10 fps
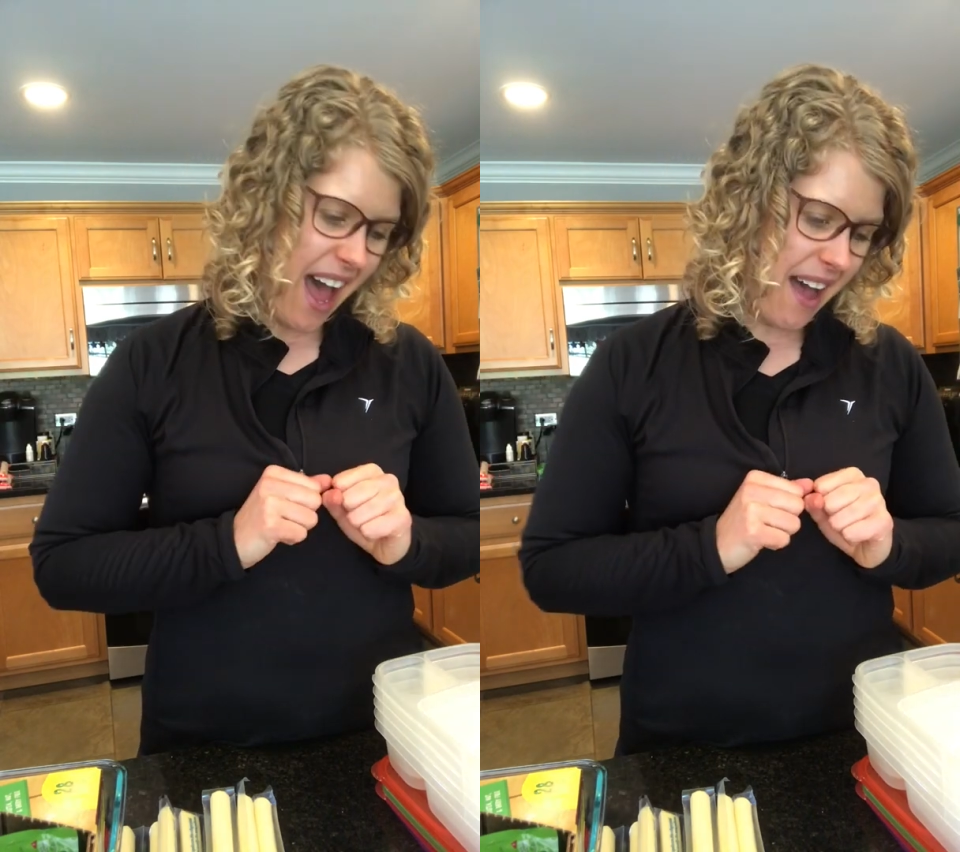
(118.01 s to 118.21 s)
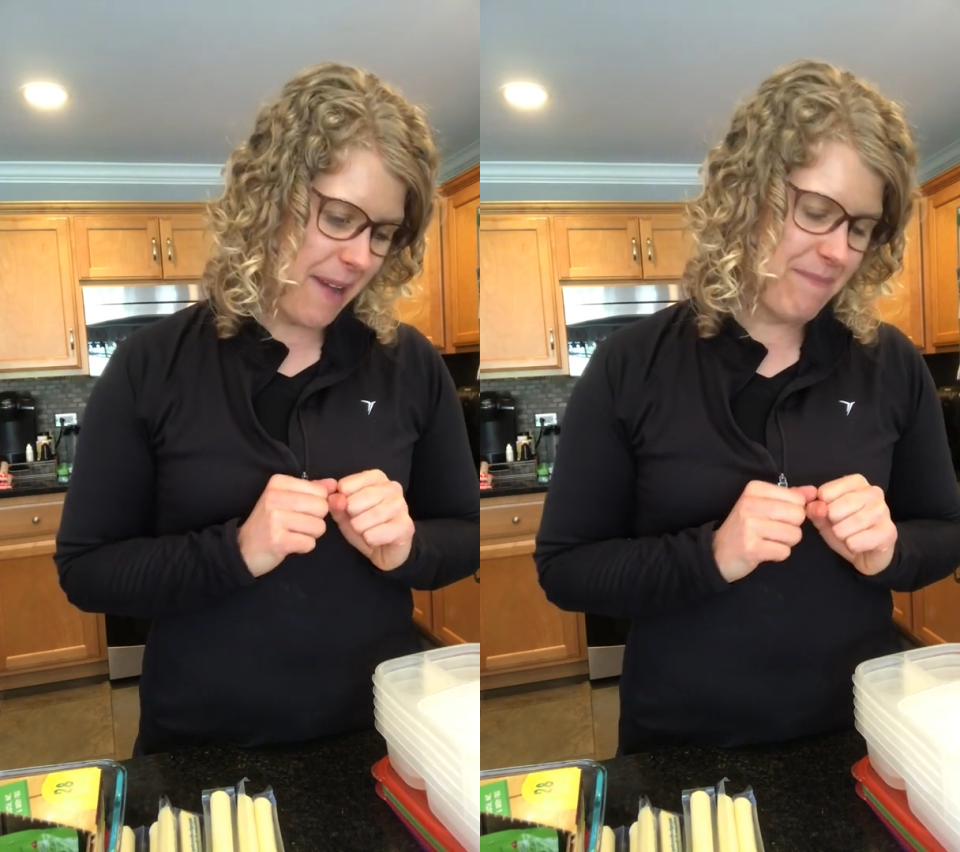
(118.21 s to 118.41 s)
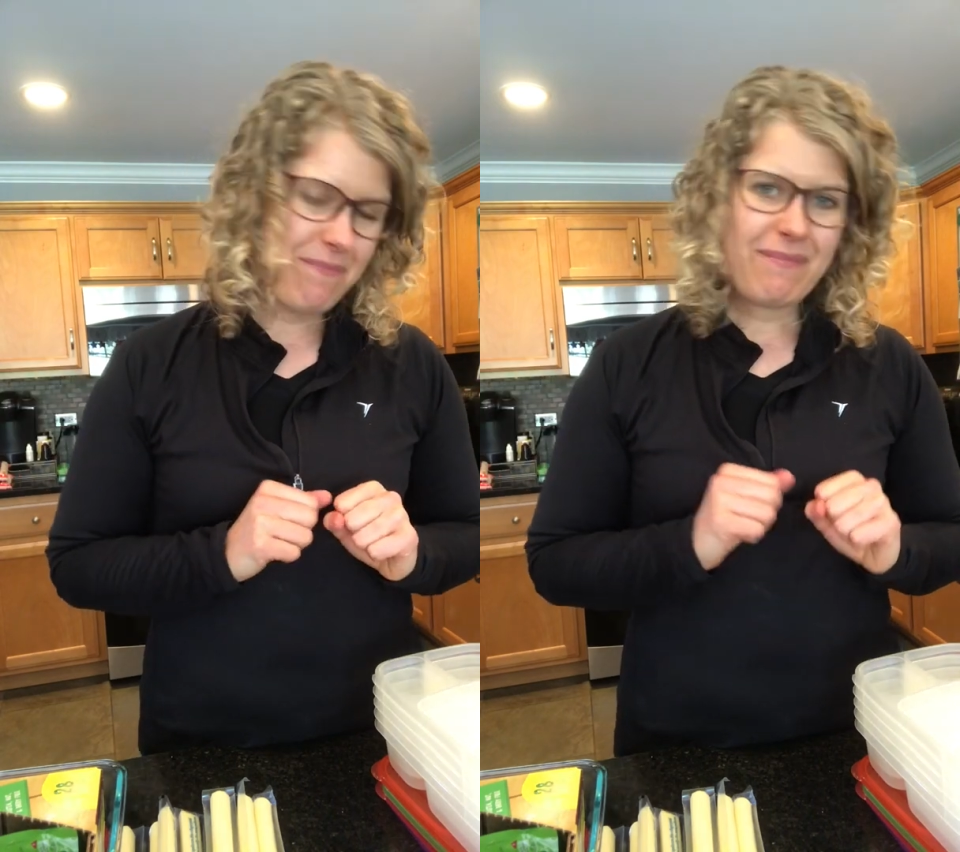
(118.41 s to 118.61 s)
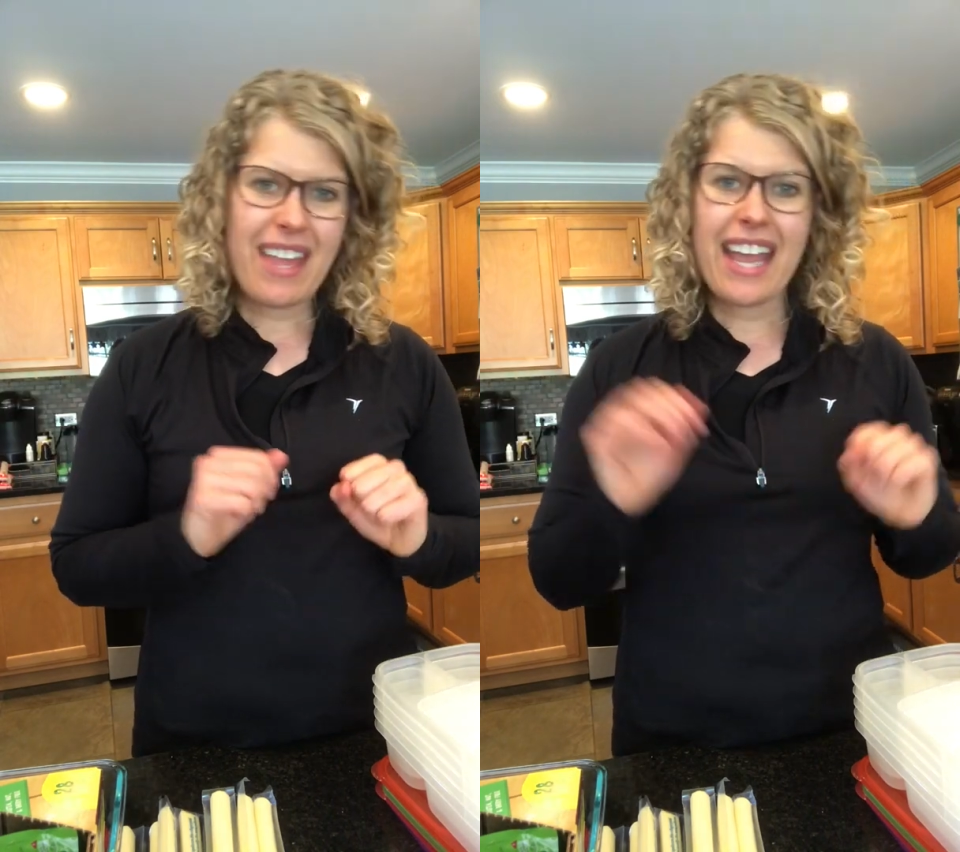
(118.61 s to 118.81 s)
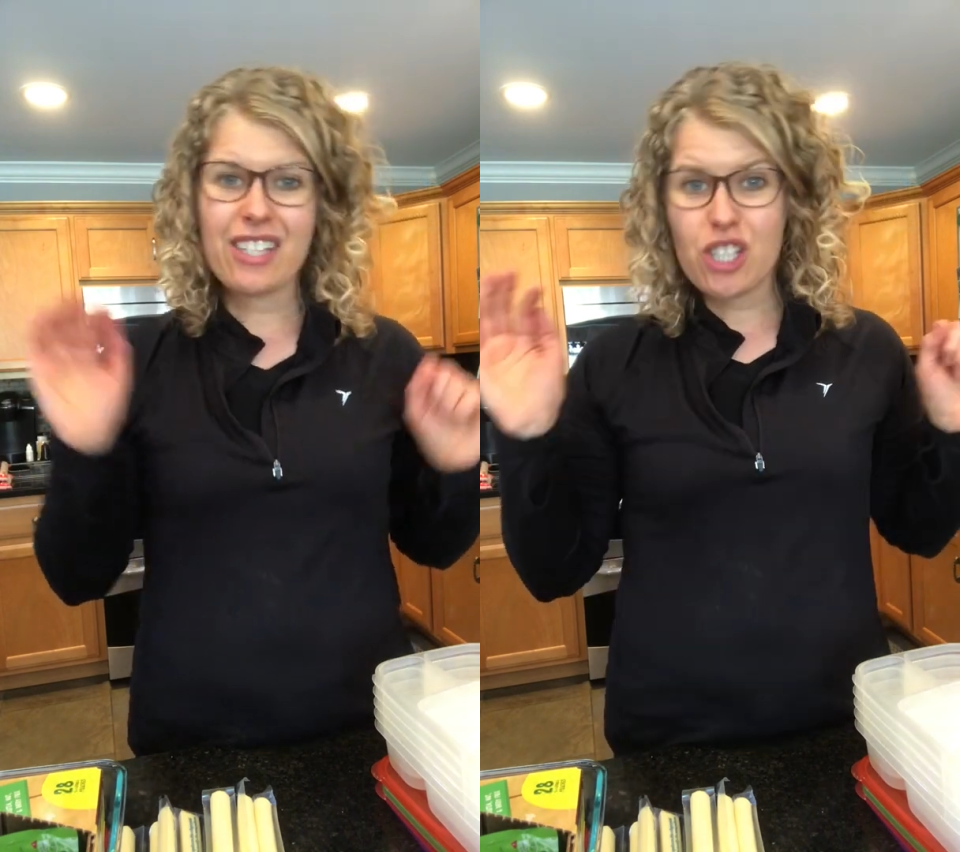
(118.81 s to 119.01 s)

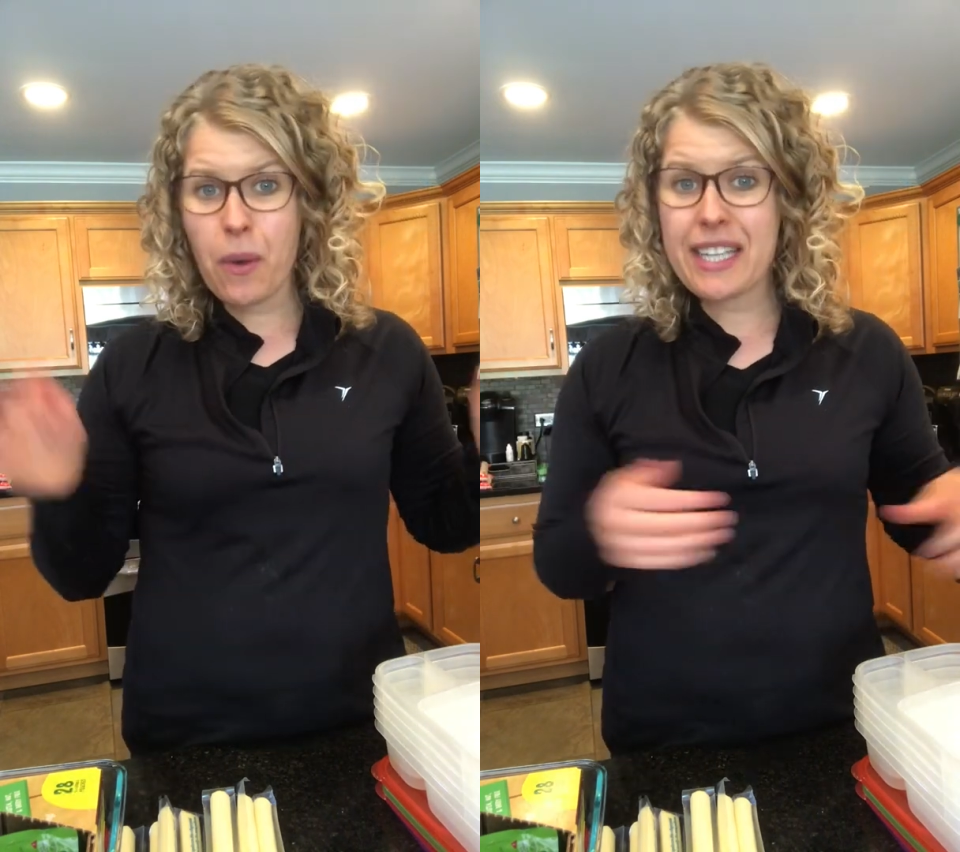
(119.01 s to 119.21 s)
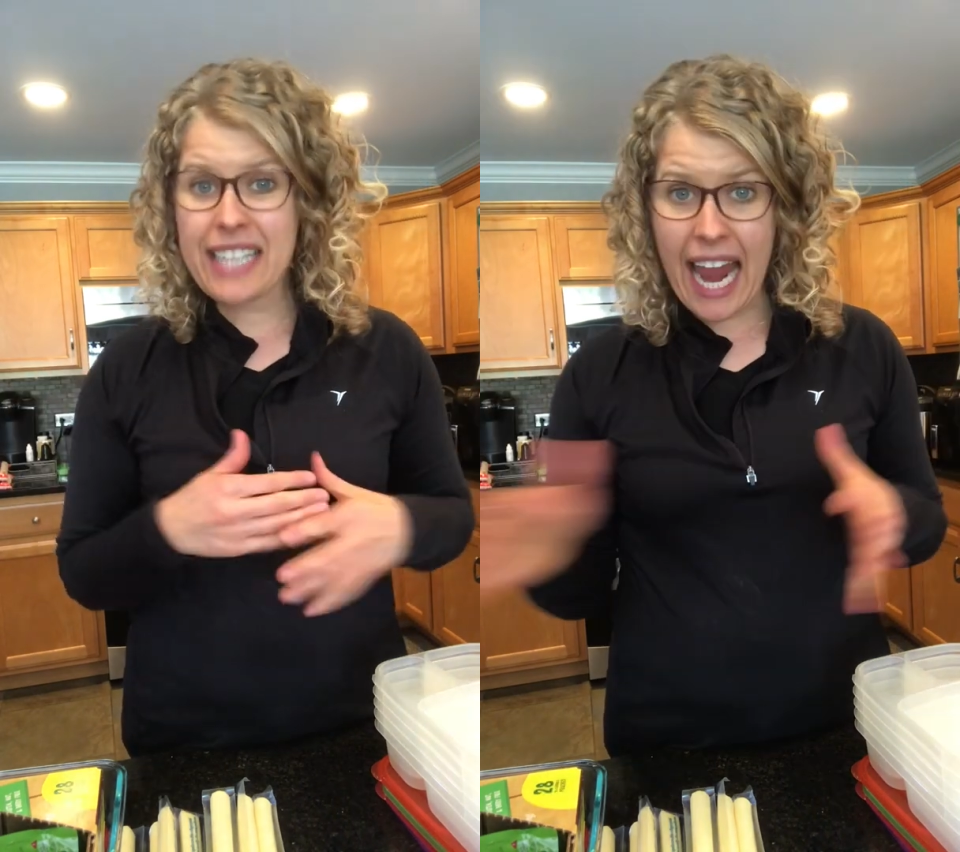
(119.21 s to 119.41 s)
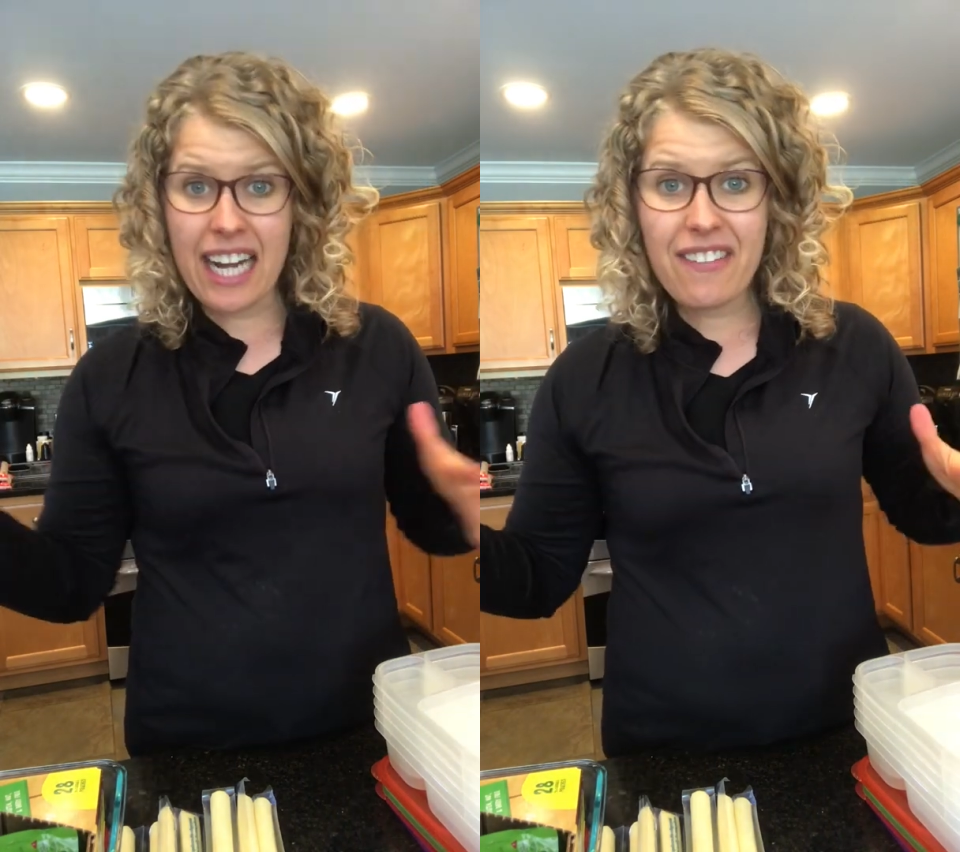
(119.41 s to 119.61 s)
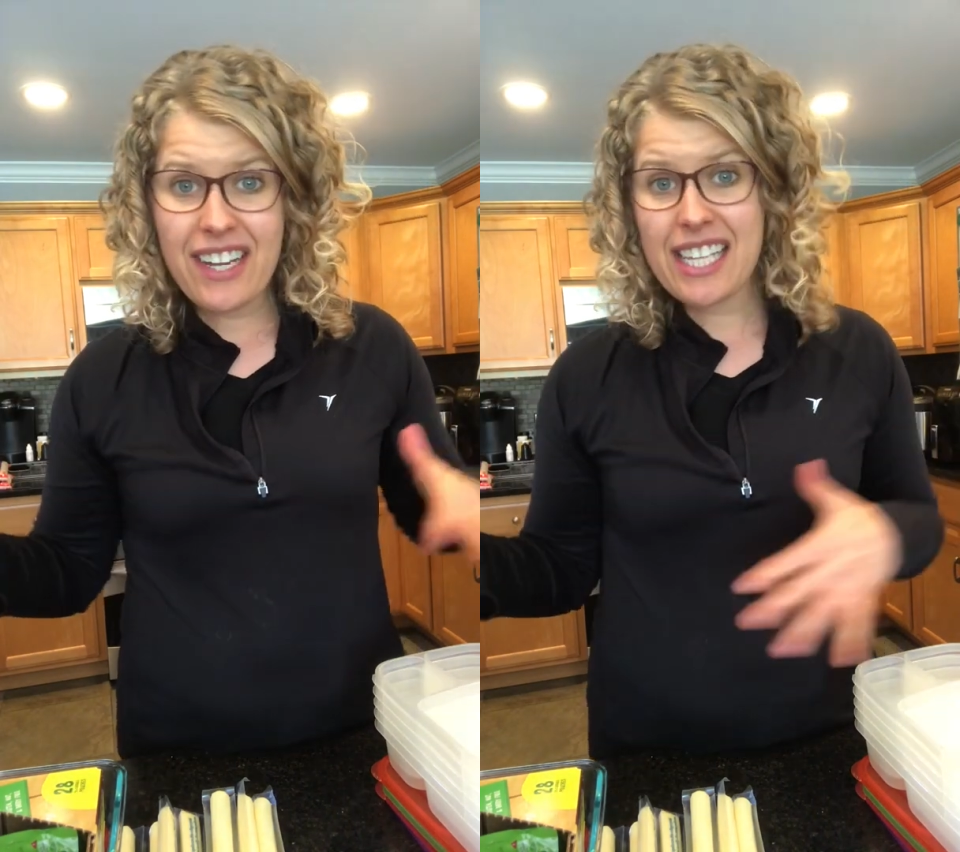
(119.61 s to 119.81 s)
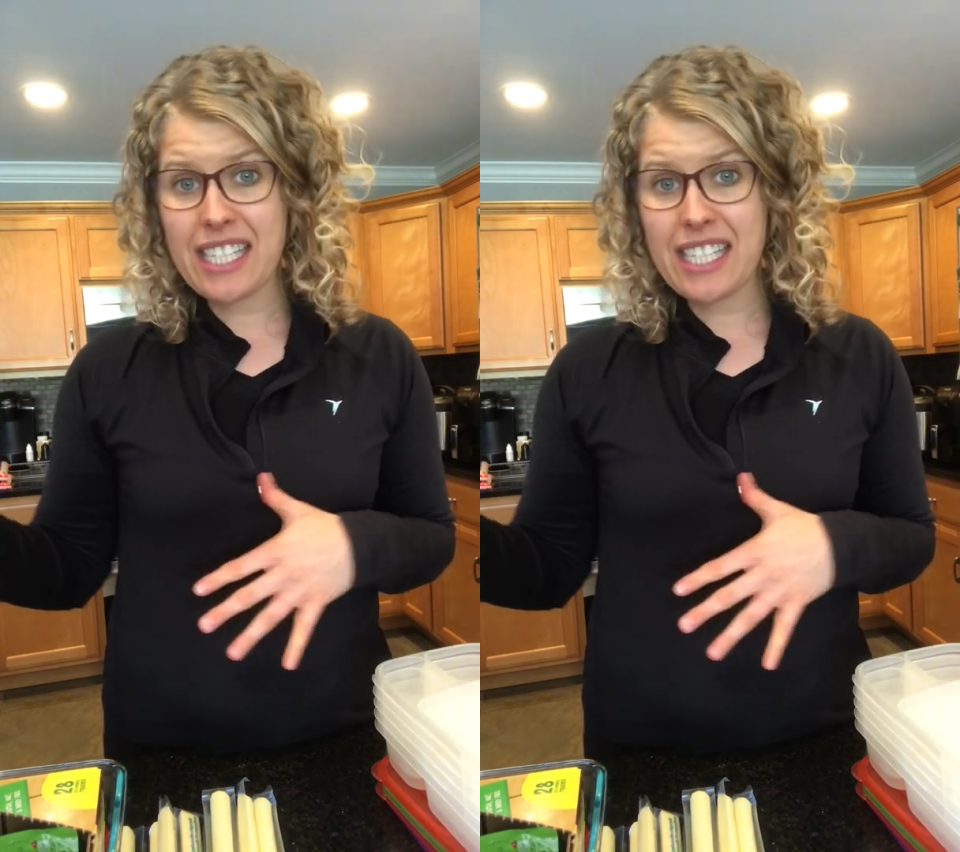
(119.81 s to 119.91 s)
And so it's kind of an